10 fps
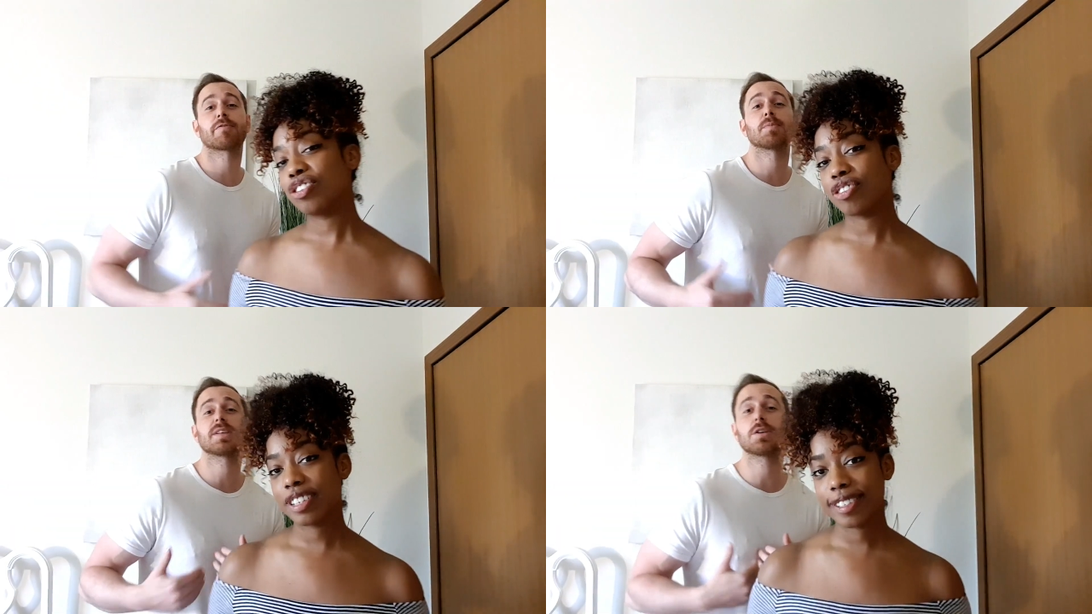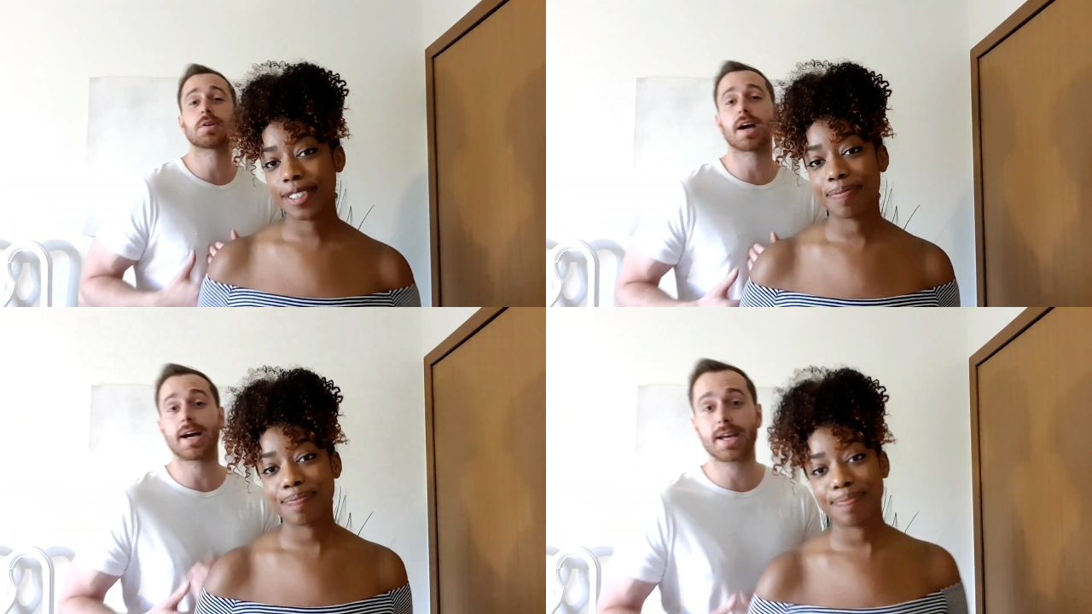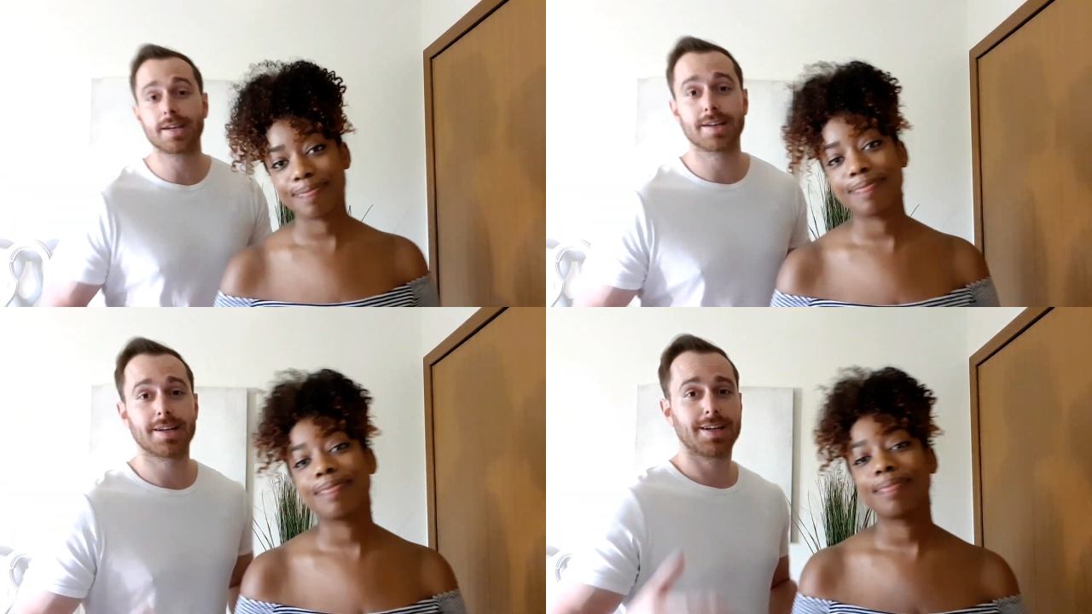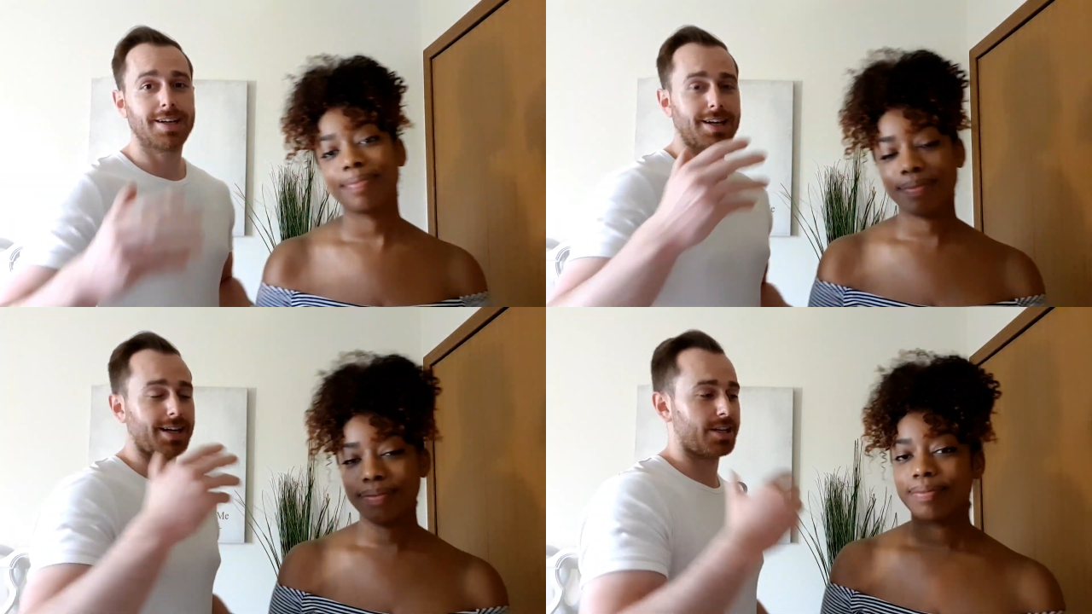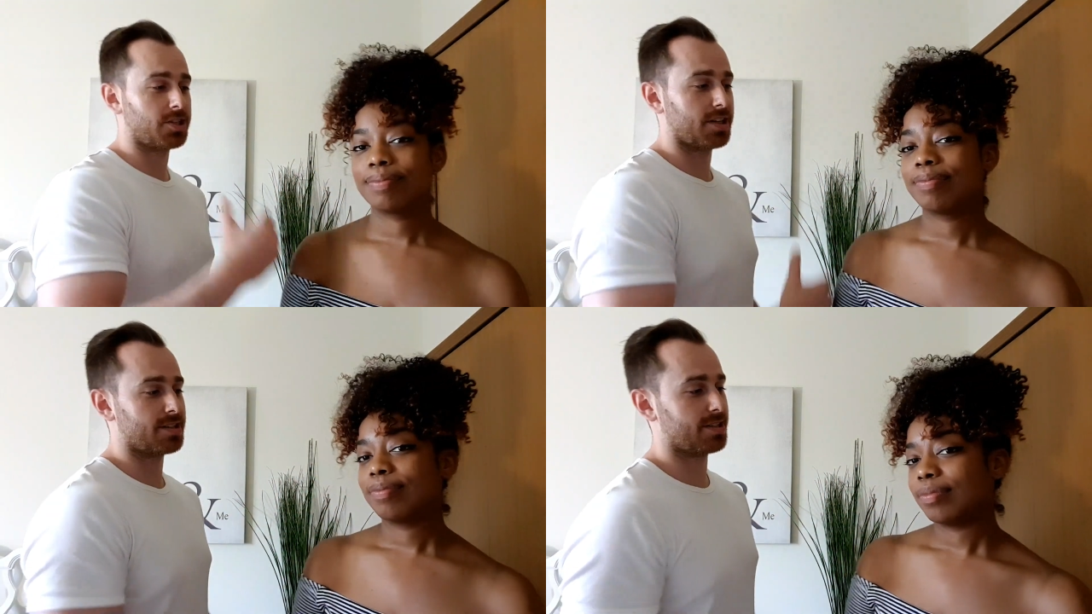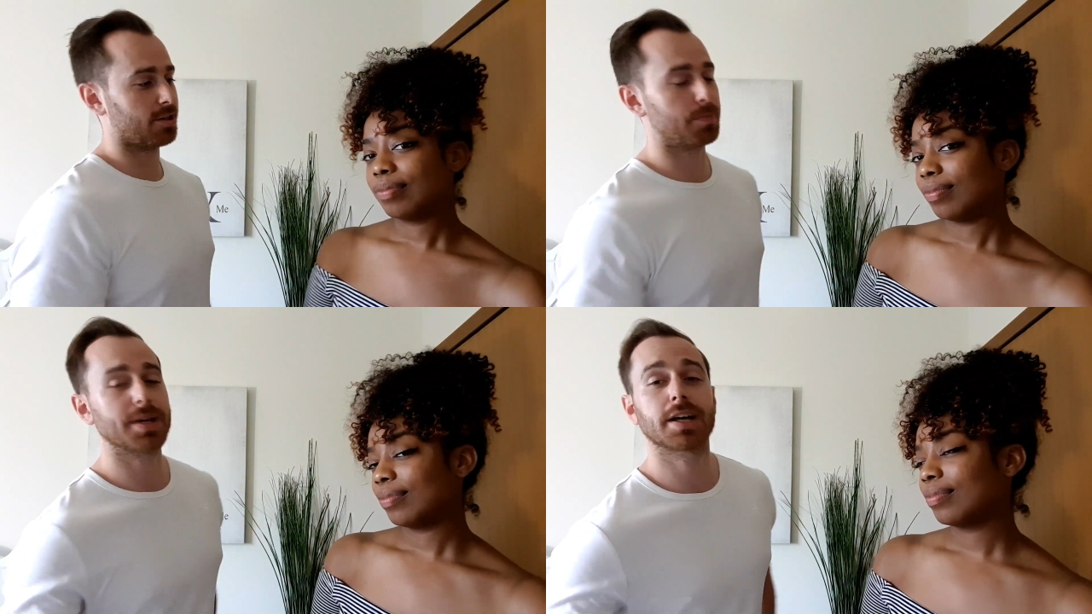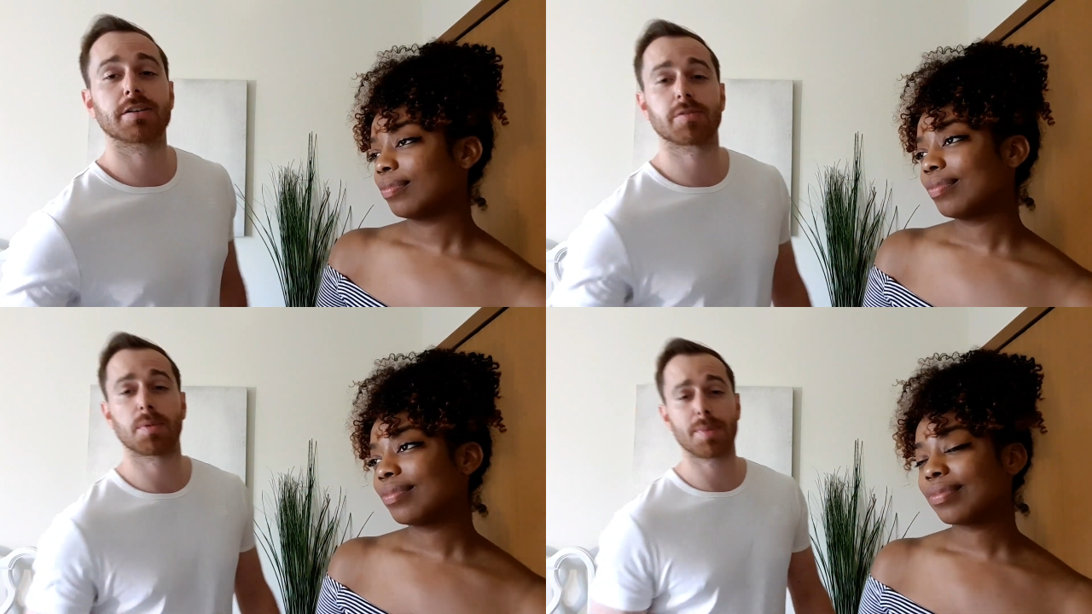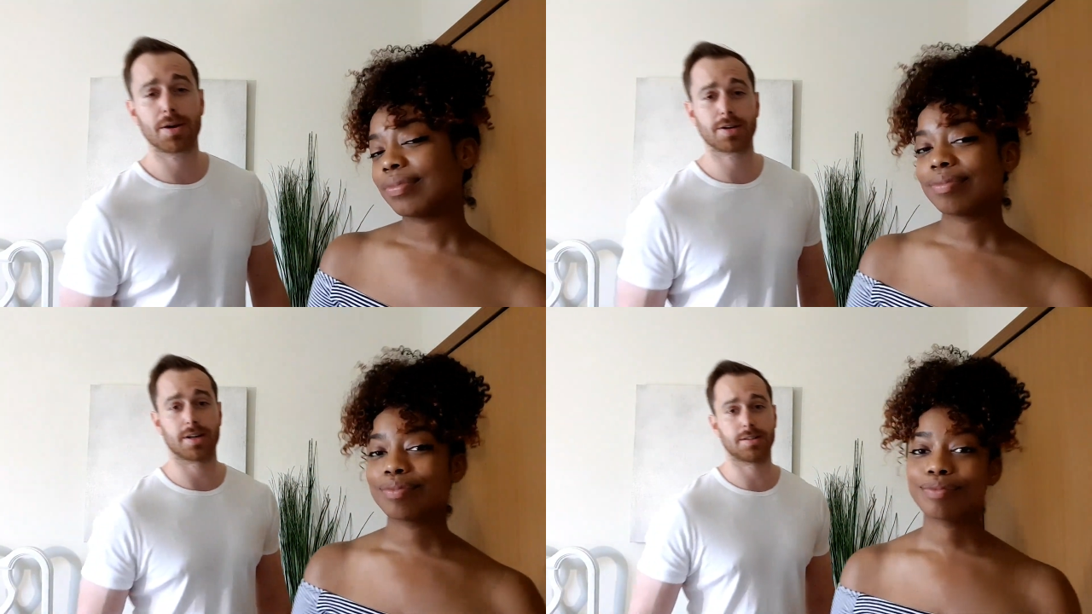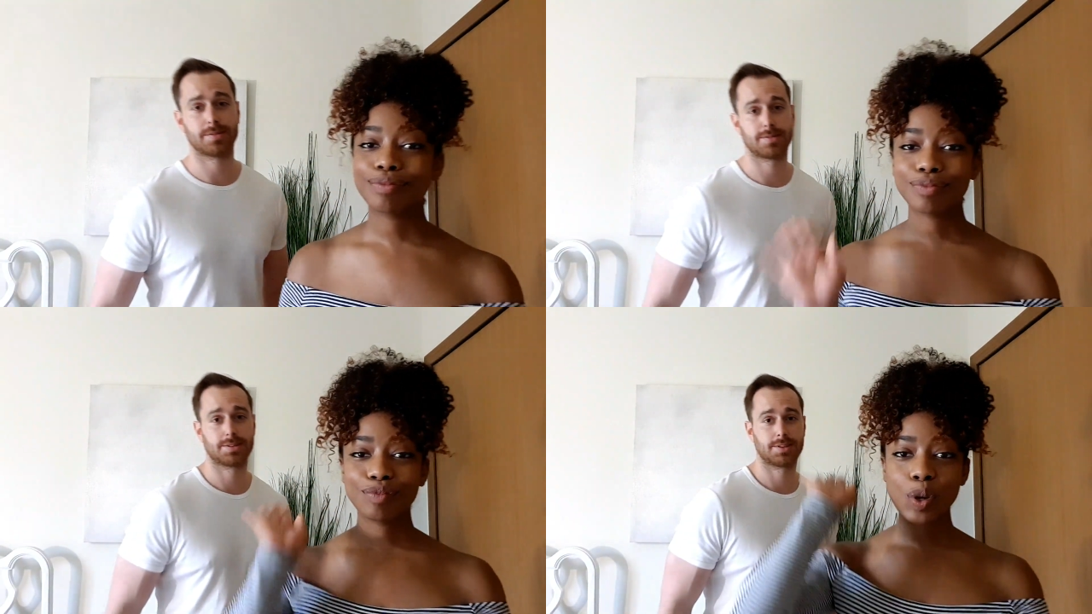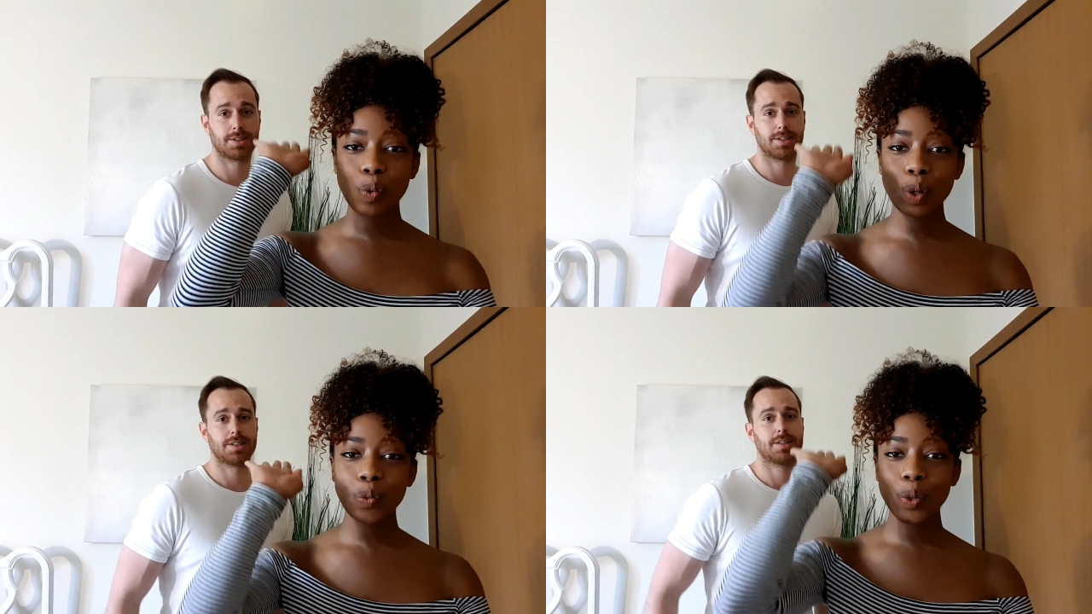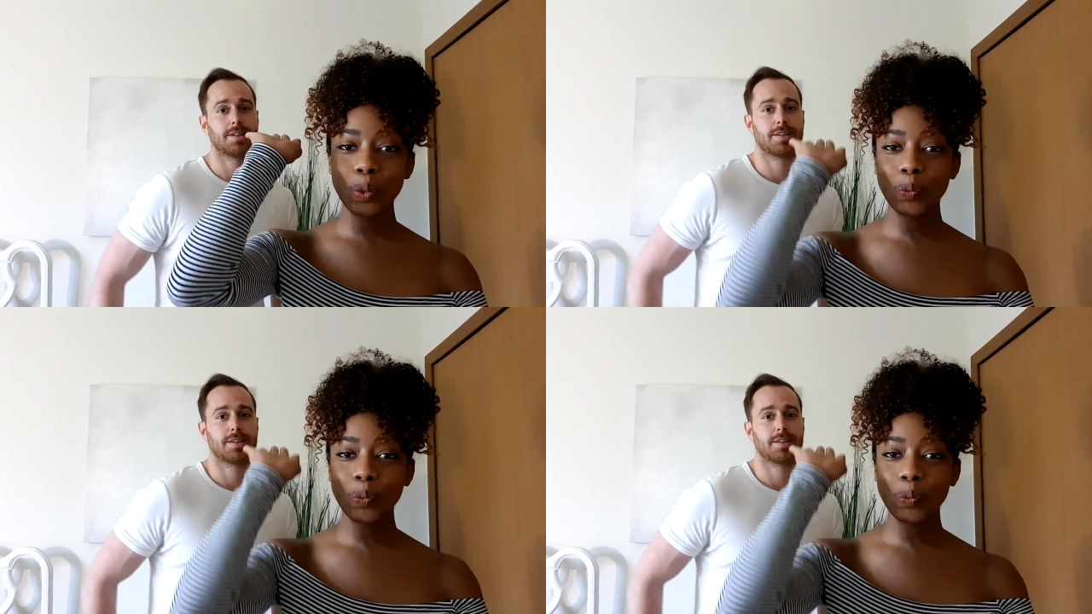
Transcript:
Speaker 1: countries. from the UK and as you can tell Bianca's from America. Woo